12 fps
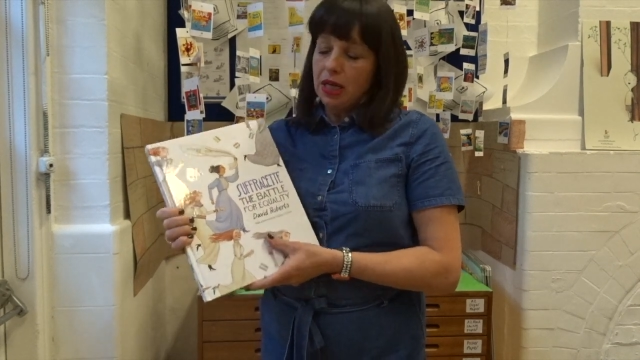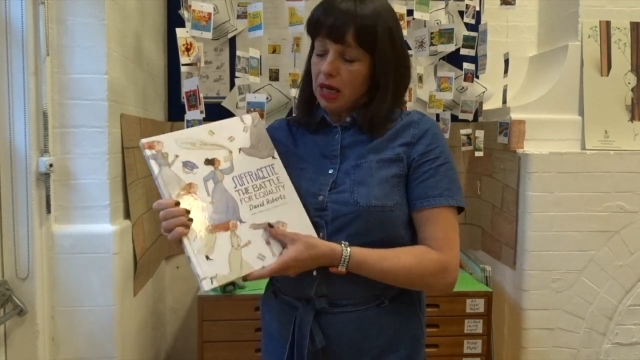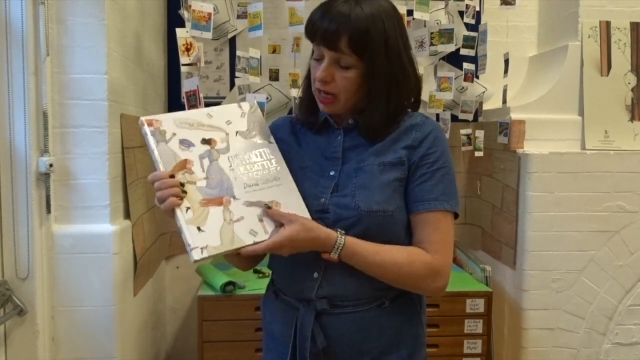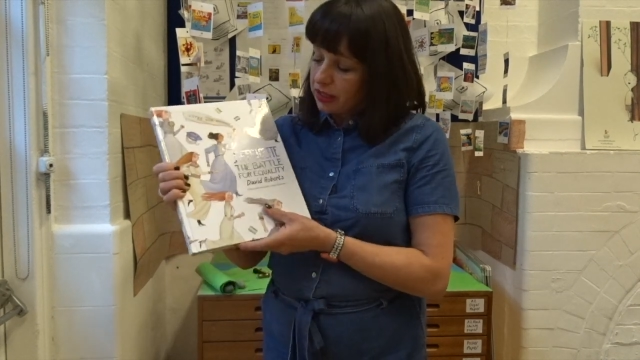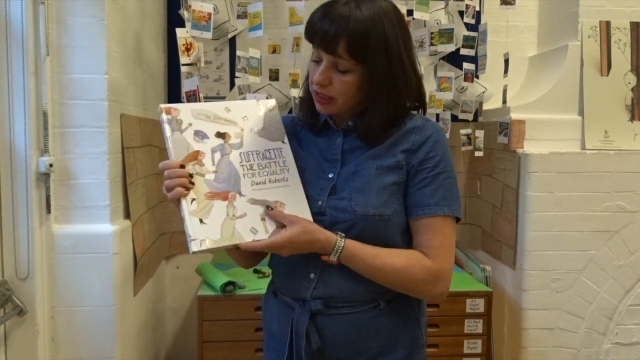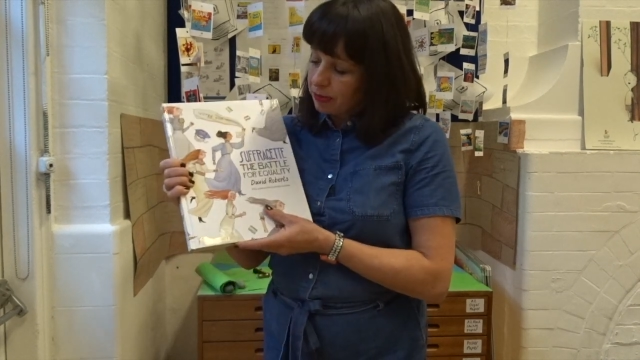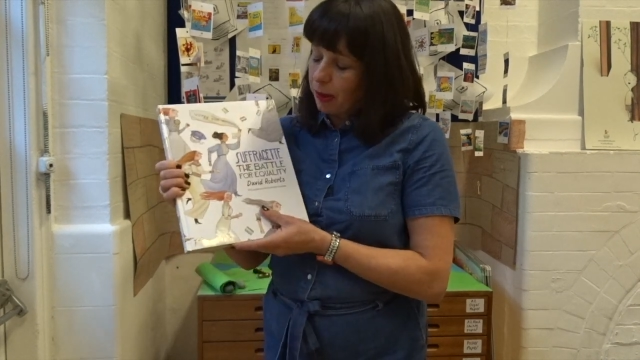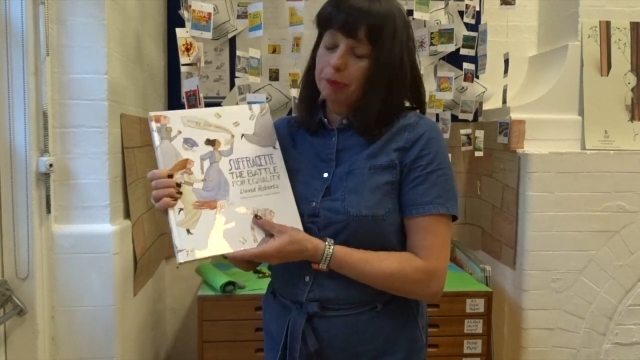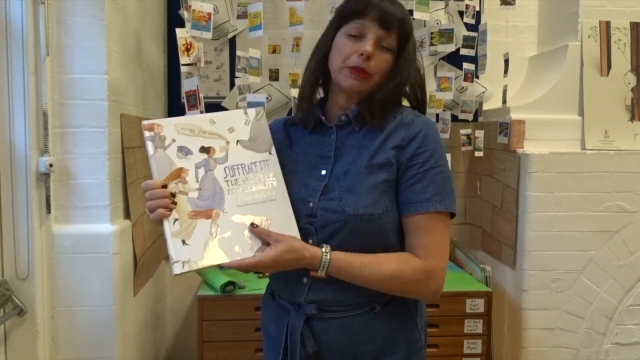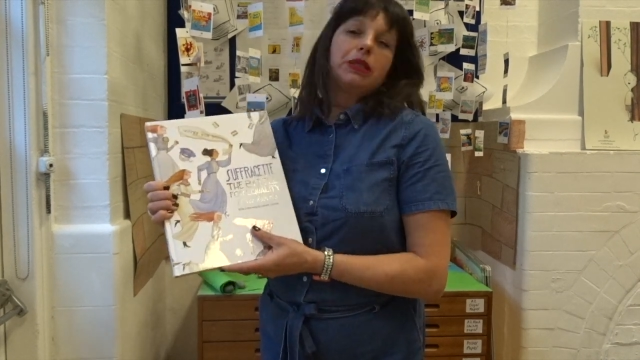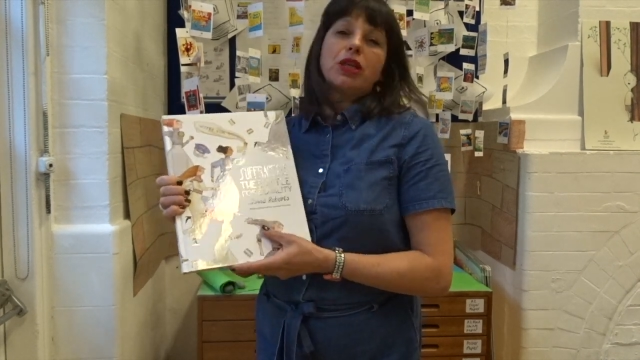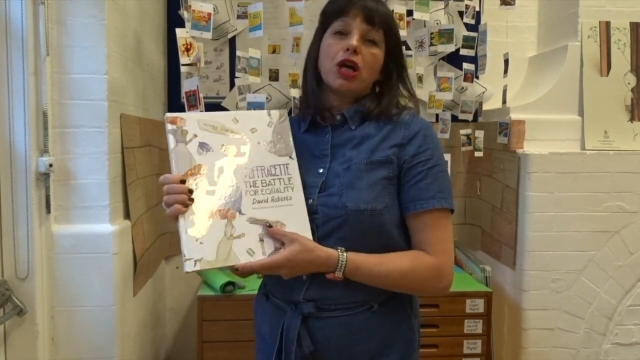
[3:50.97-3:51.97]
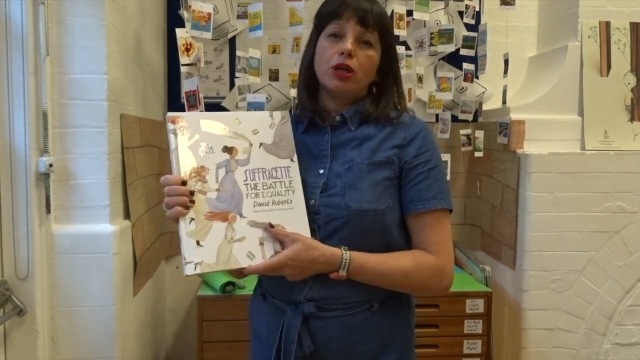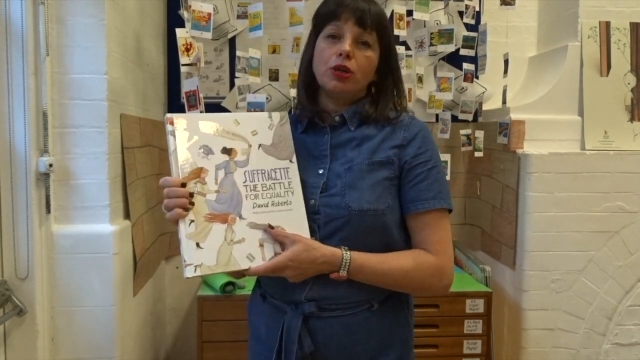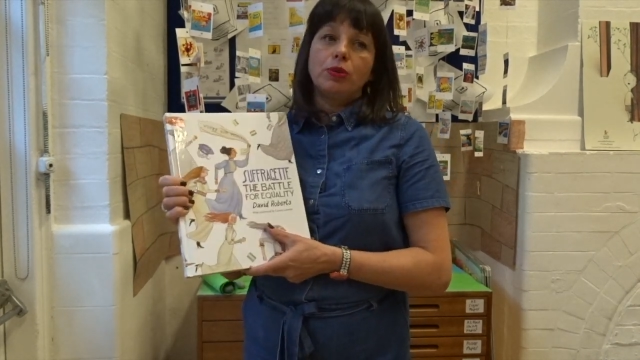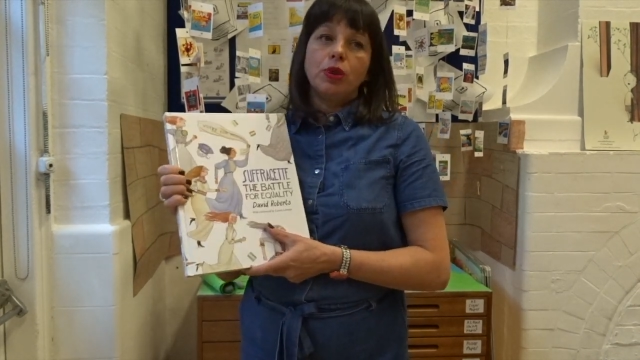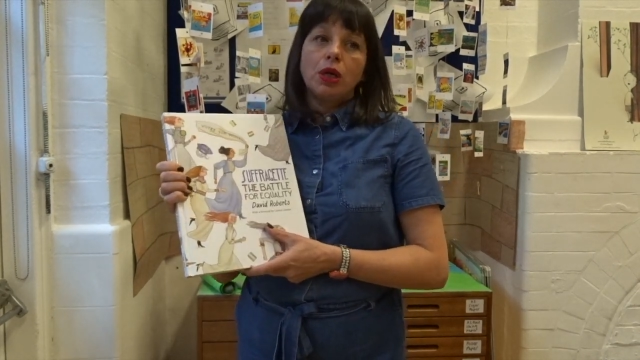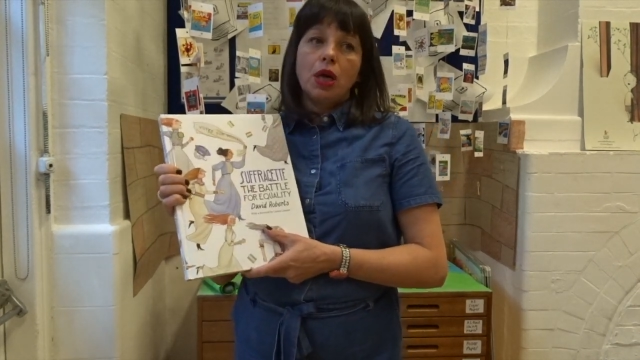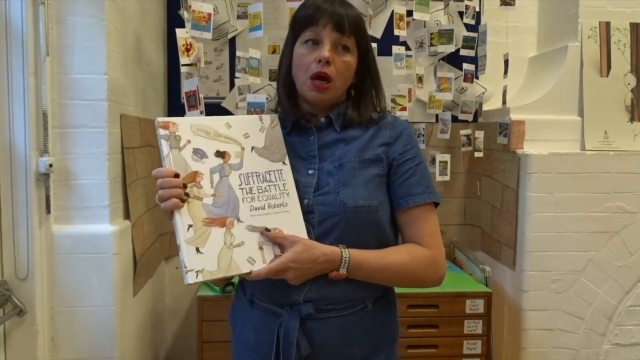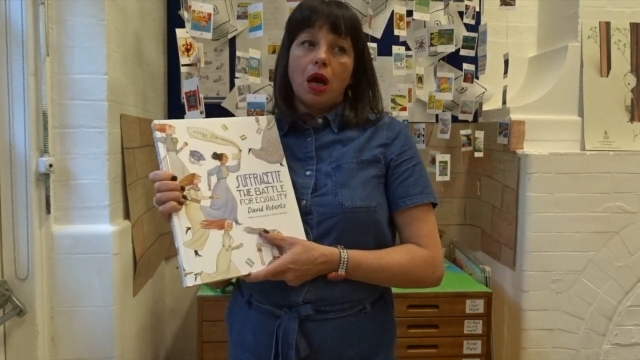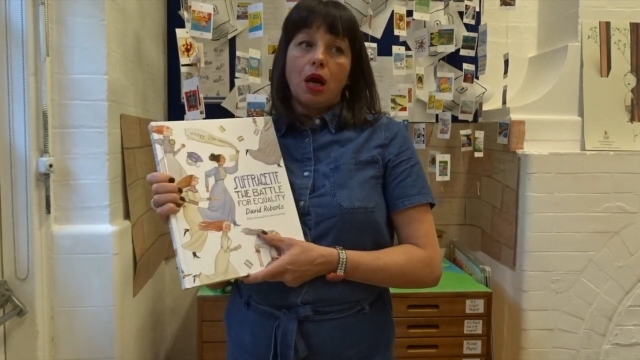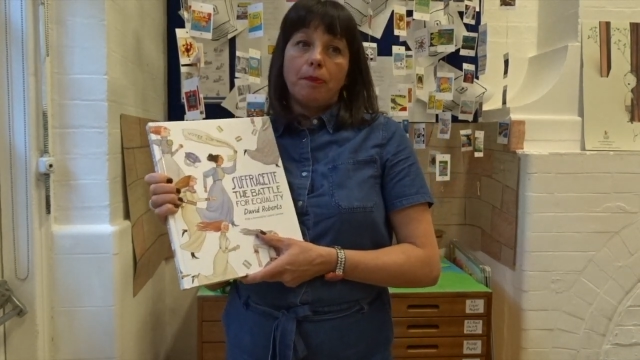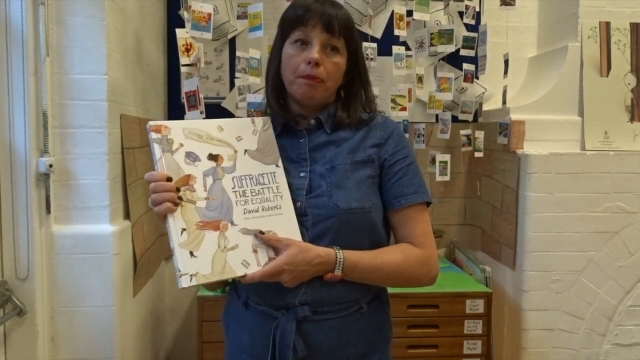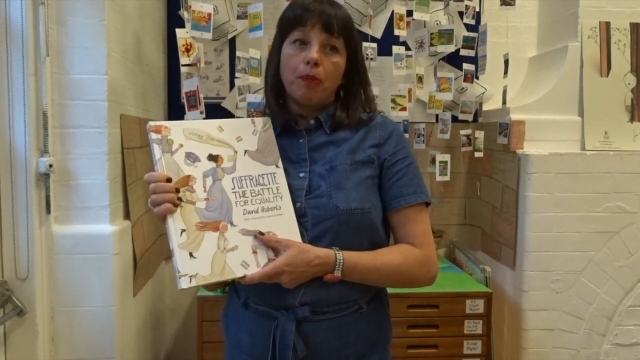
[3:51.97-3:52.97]
And there's probably no
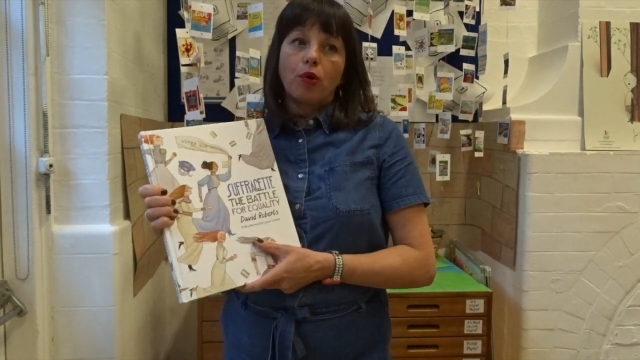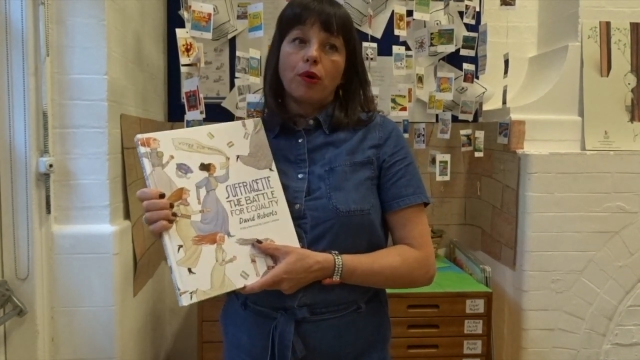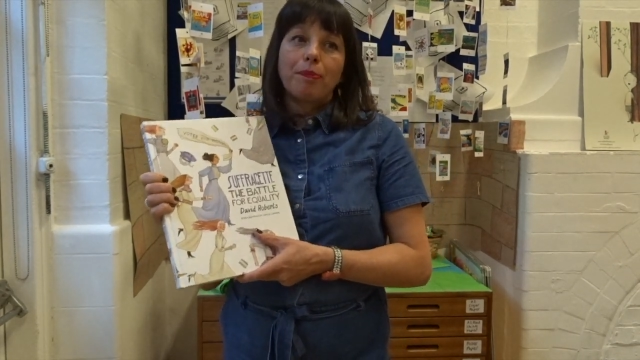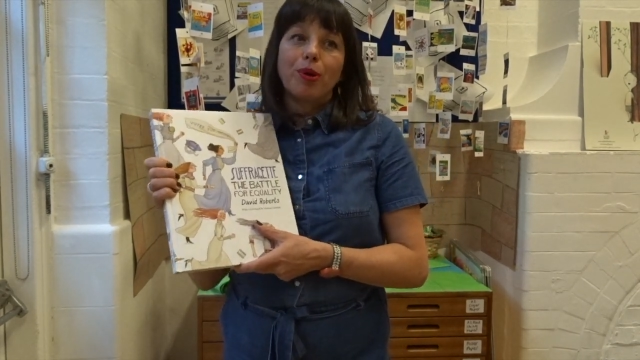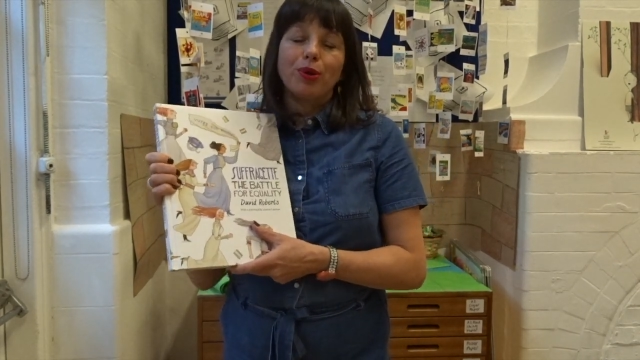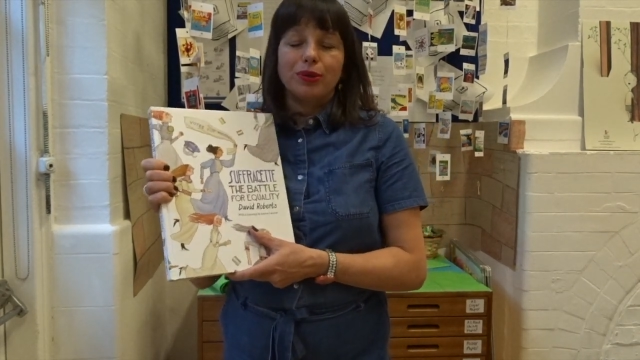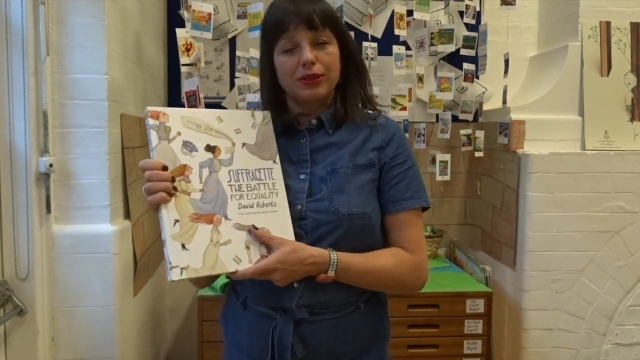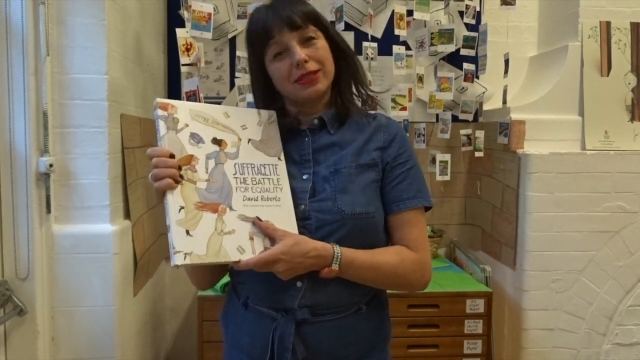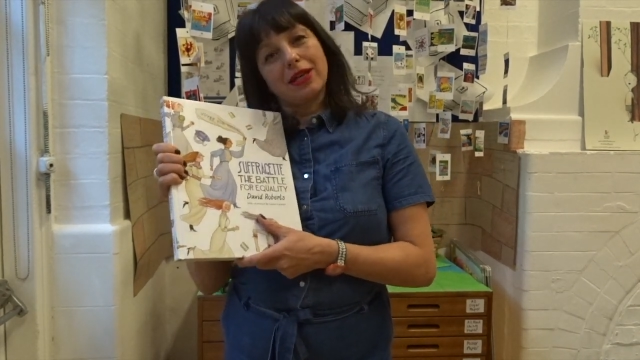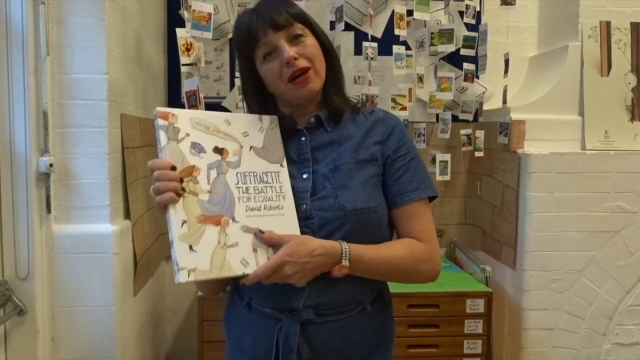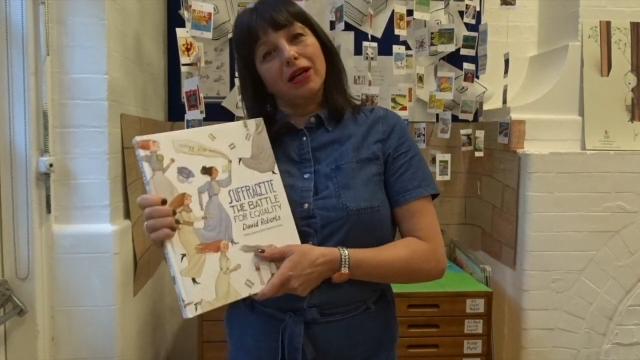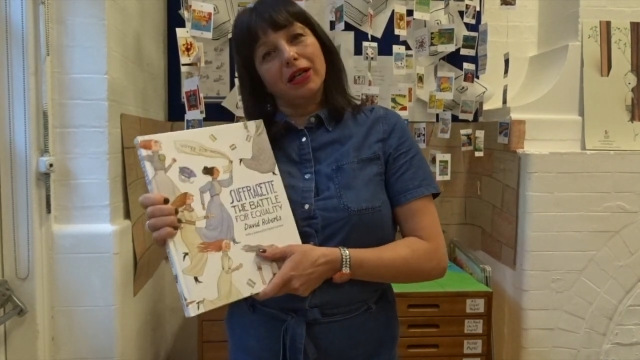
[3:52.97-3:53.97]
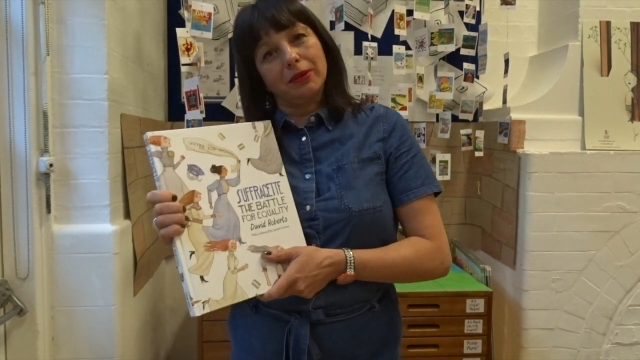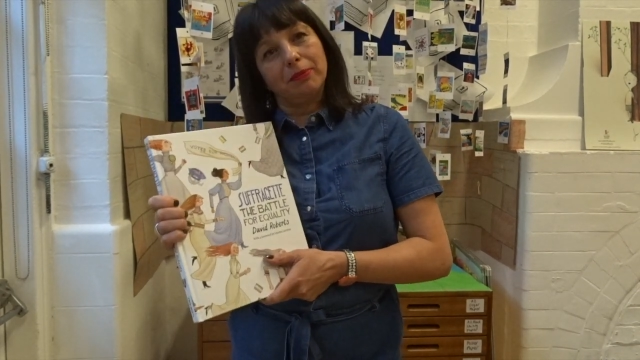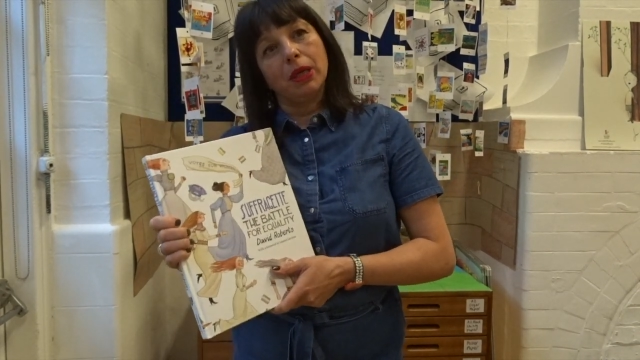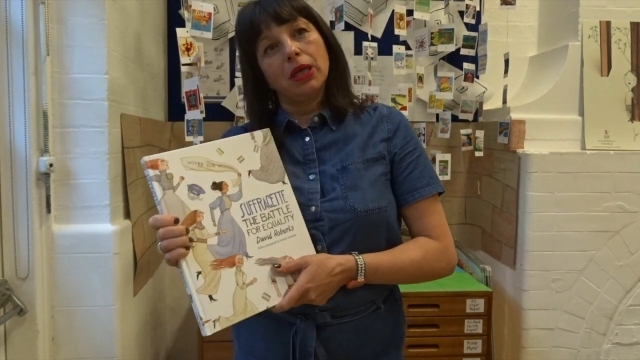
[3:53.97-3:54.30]
more important time